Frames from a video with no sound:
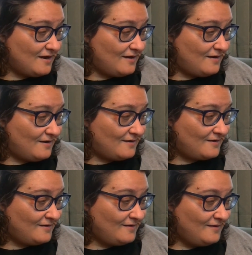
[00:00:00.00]
And I
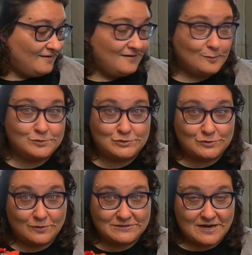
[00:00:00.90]
was
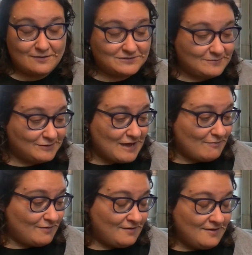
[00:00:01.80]
so excited I was able to get
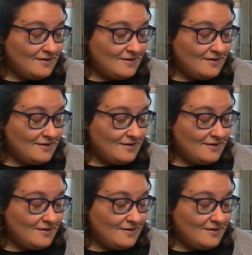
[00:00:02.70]
one.